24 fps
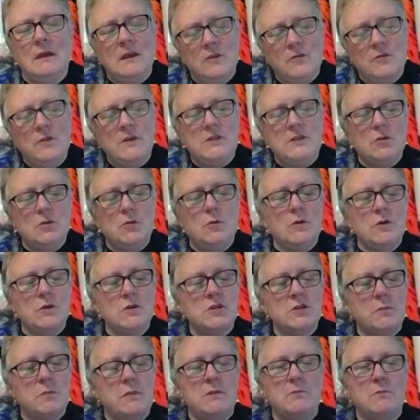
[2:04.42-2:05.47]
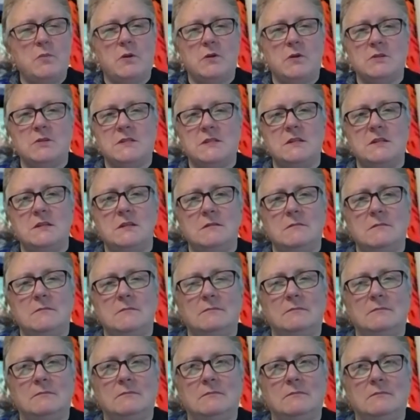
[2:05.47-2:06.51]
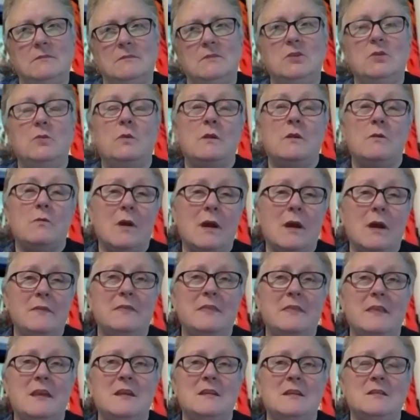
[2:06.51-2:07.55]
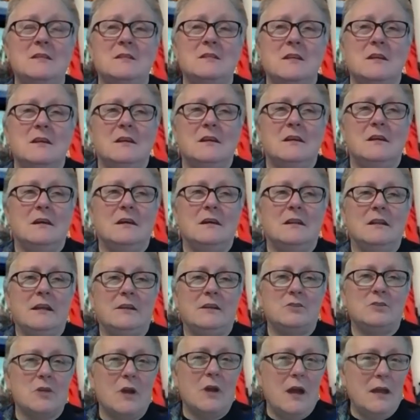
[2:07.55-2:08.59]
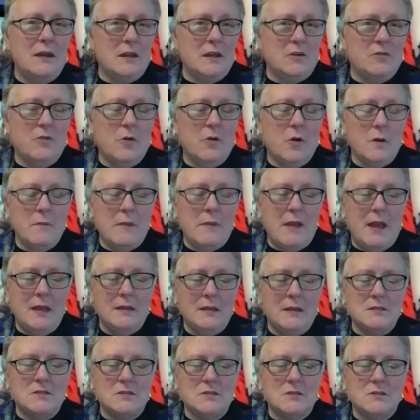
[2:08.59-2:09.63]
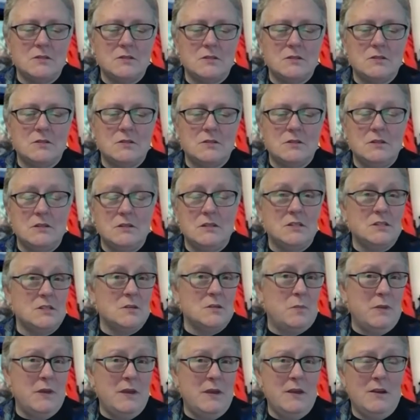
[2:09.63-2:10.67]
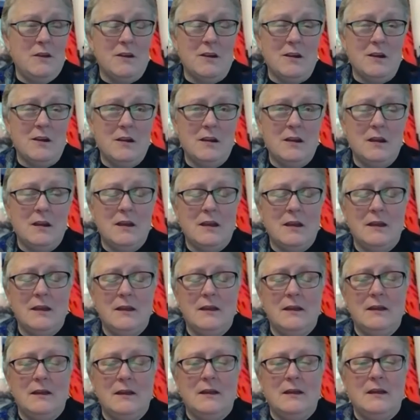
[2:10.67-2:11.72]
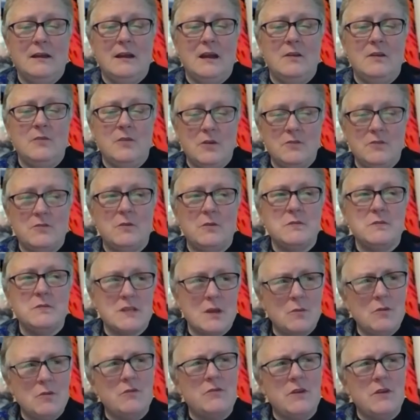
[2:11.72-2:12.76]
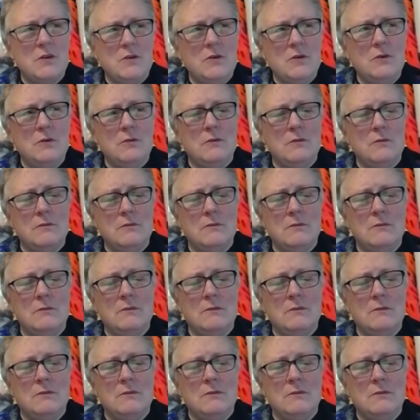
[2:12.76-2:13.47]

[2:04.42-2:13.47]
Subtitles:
If we do worship in person, do we want these electronic formats to disappear? I've heard from some of you